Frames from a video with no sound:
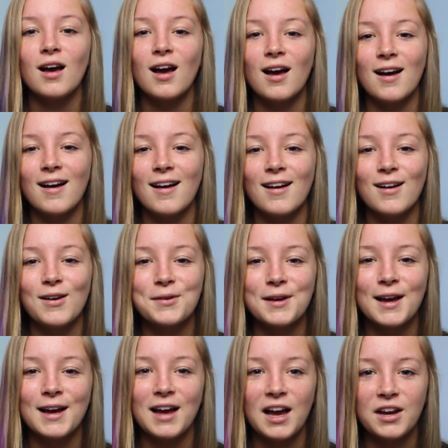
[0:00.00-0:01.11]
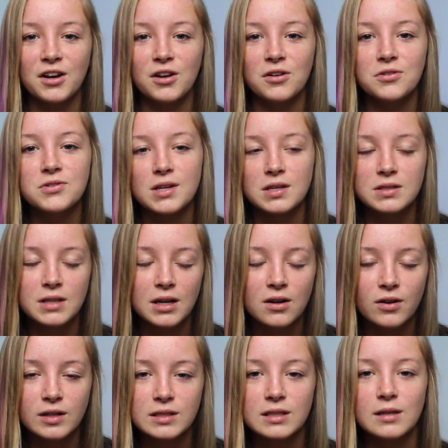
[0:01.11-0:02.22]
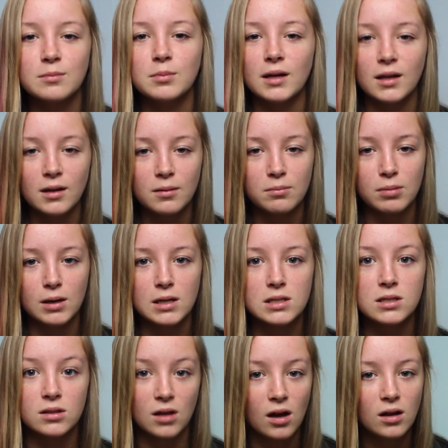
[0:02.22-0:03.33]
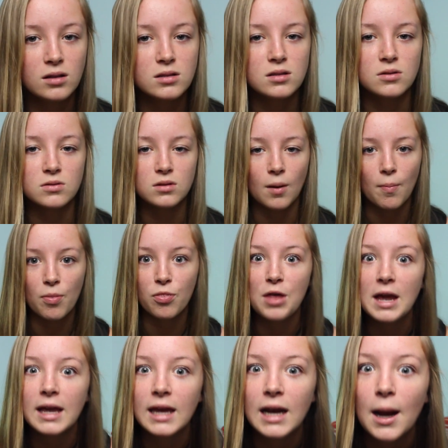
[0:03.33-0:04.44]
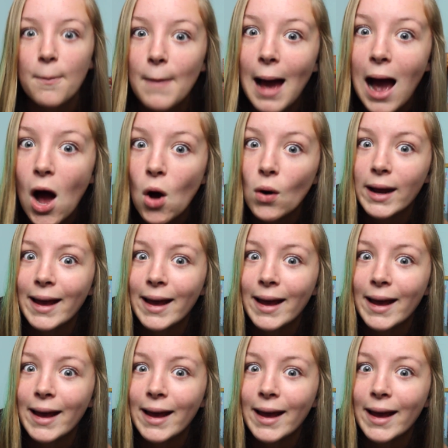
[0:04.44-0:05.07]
I know, sounds like crusty, but it's not, so stop thinking about